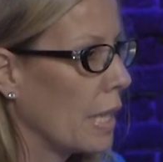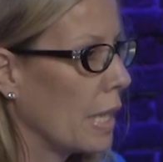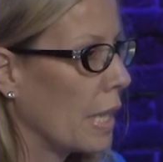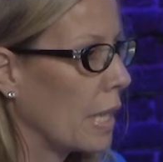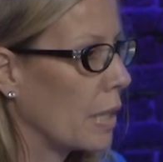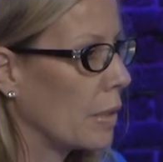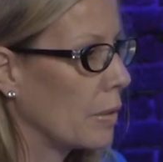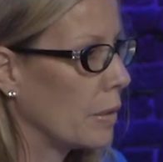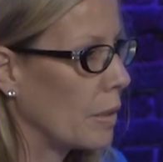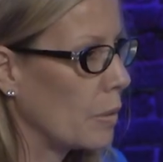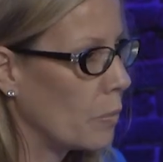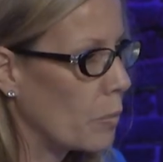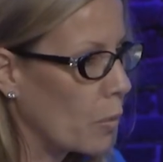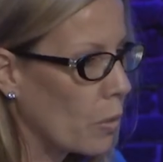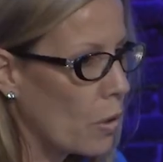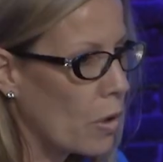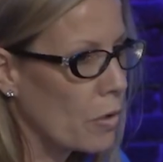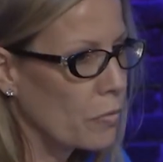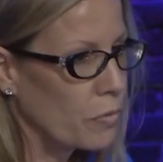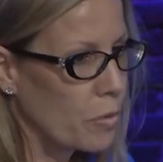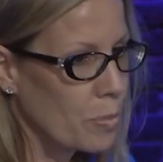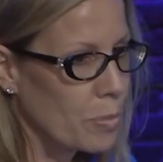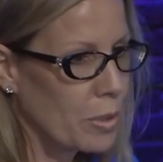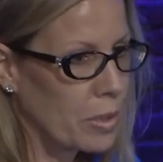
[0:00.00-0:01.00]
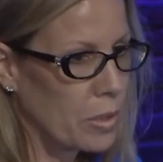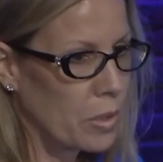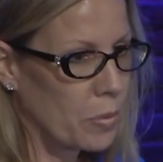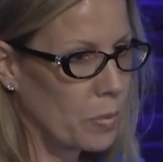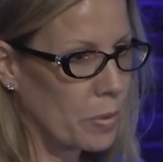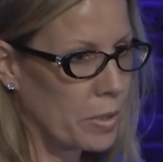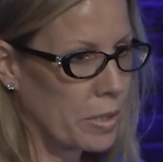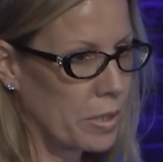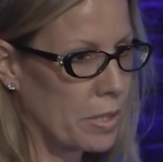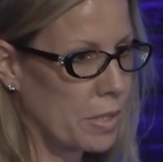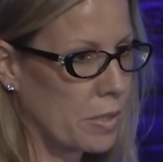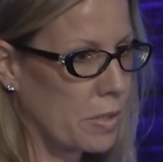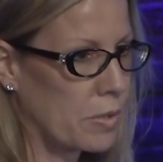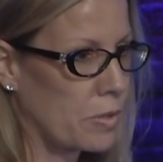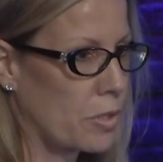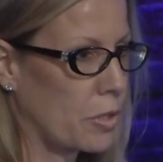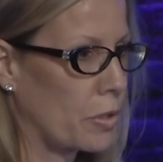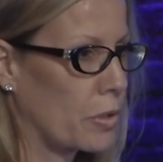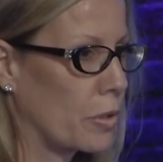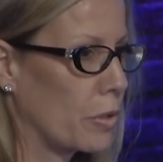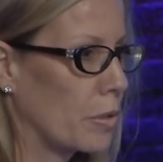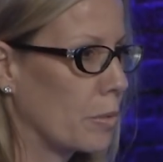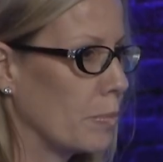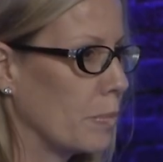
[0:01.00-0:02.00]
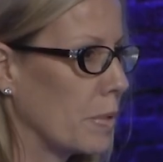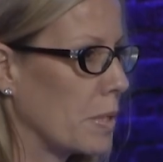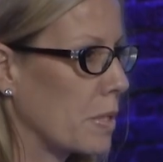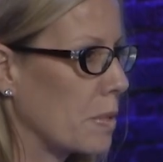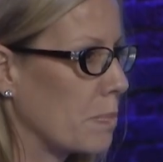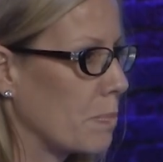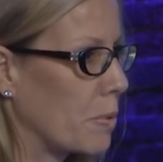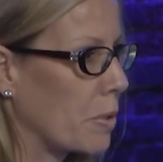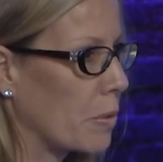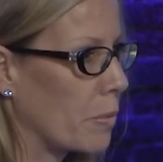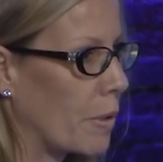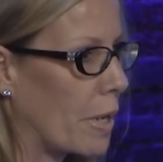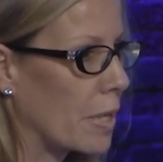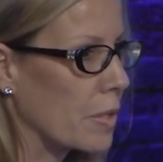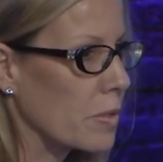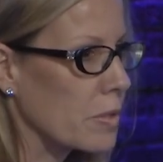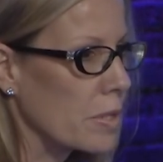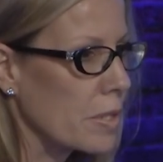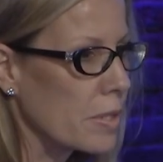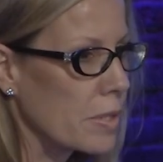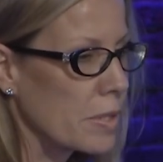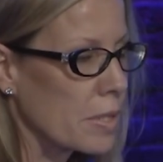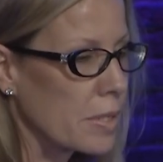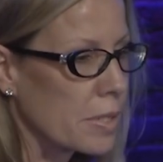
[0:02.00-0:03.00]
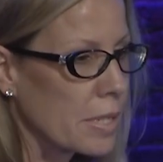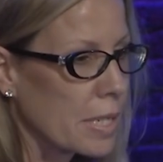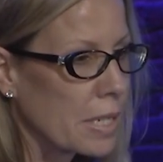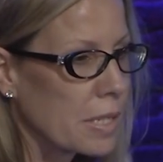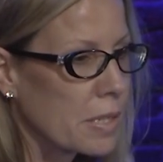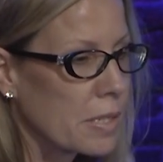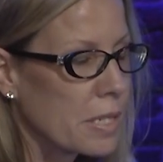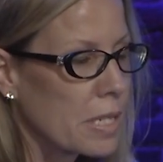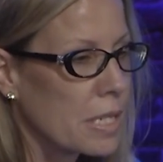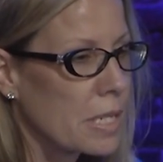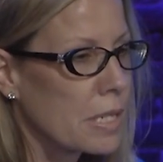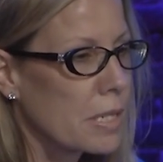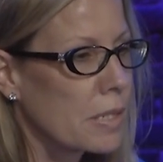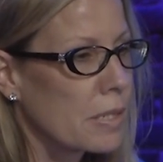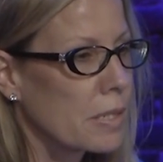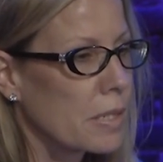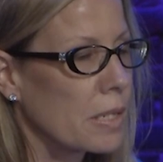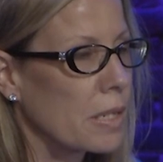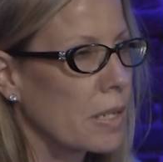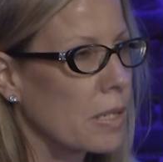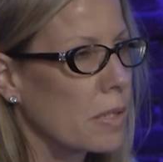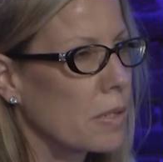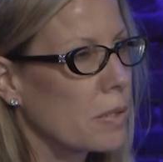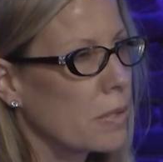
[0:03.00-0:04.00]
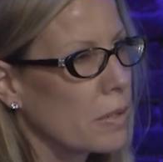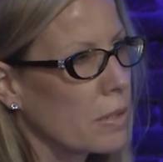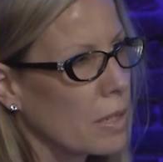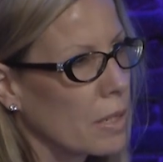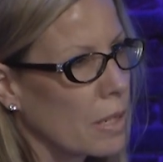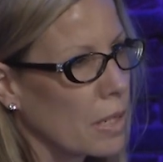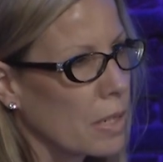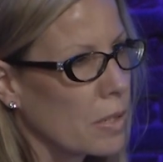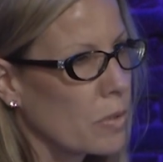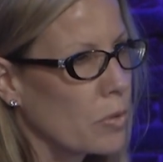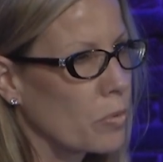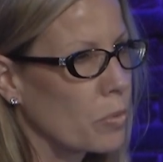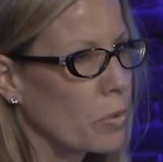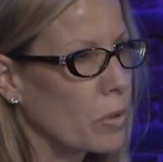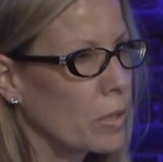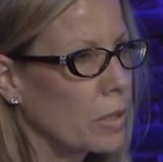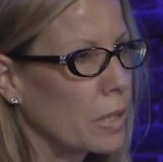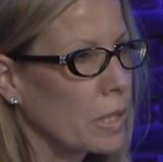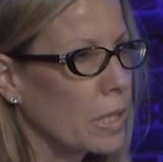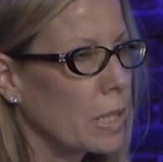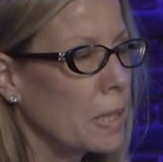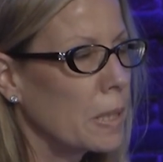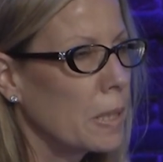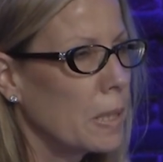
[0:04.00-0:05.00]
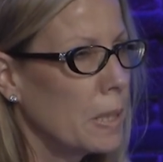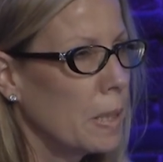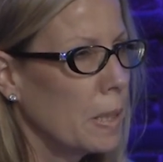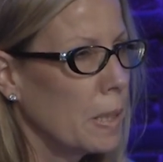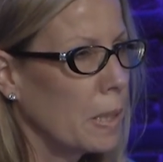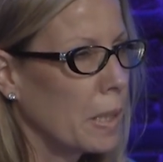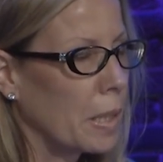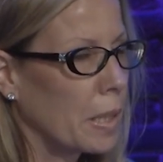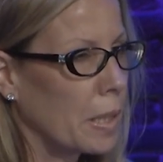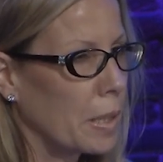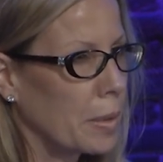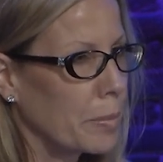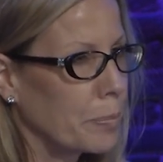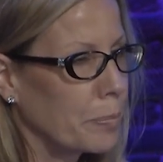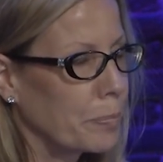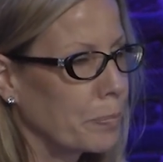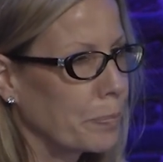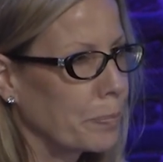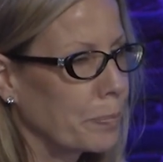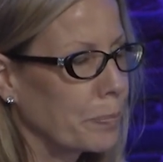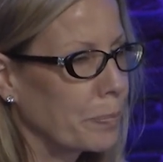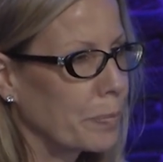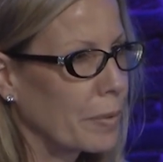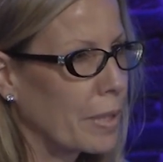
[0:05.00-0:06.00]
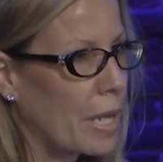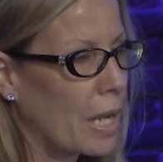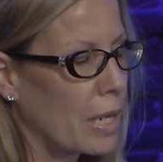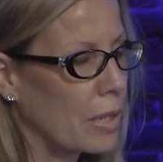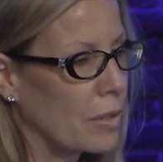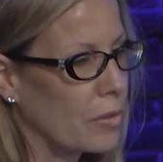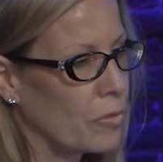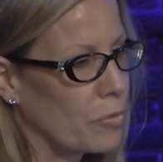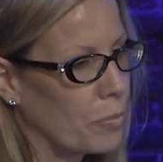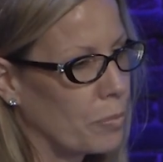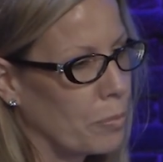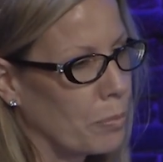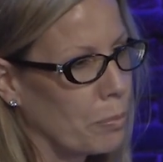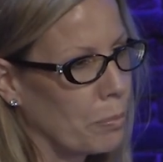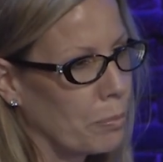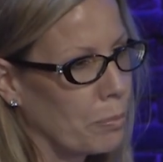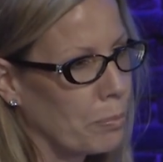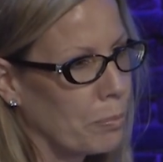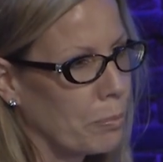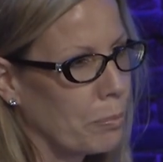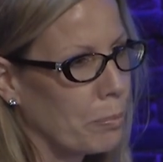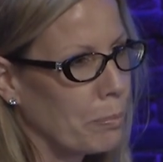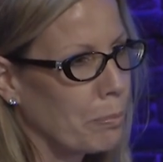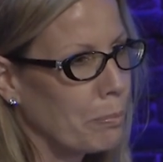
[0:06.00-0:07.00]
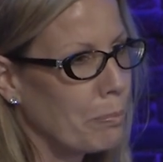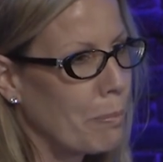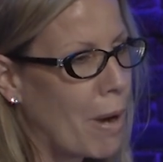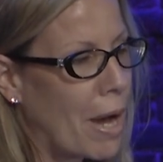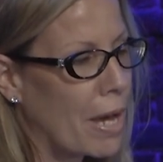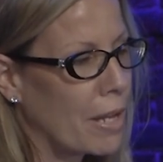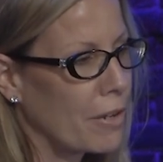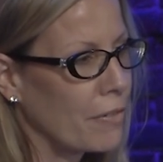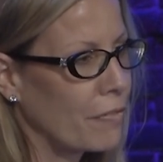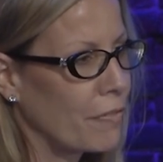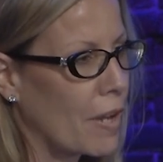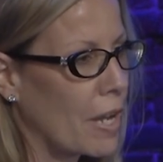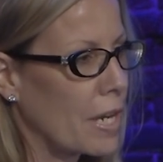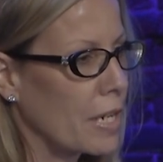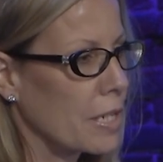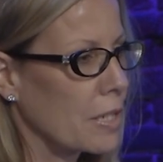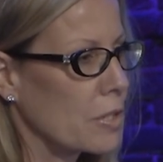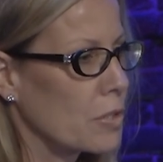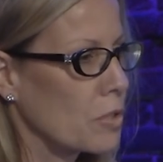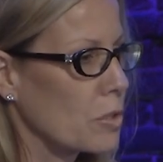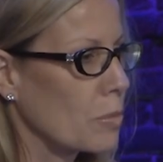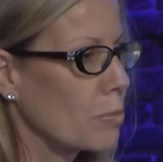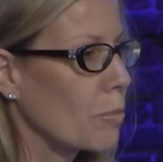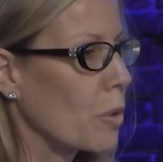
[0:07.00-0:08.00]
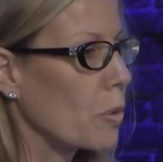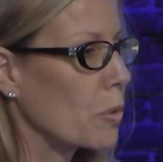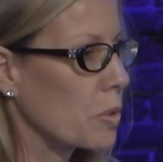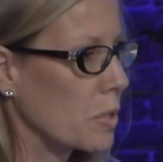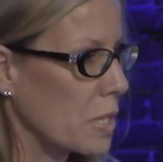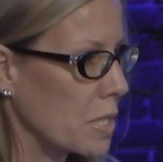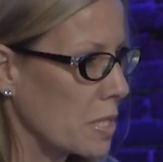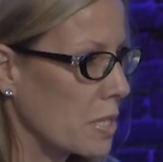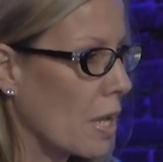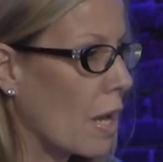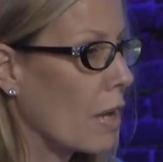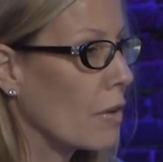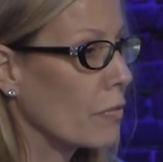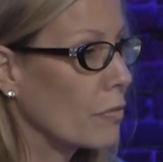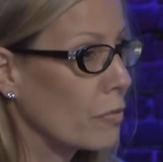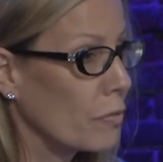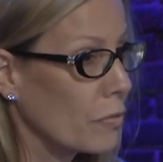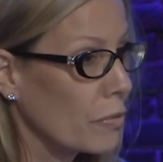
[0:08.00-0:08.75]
And we're all familiar with this term. It's been around since the 60s, and it's really kind of modified into mostly tough,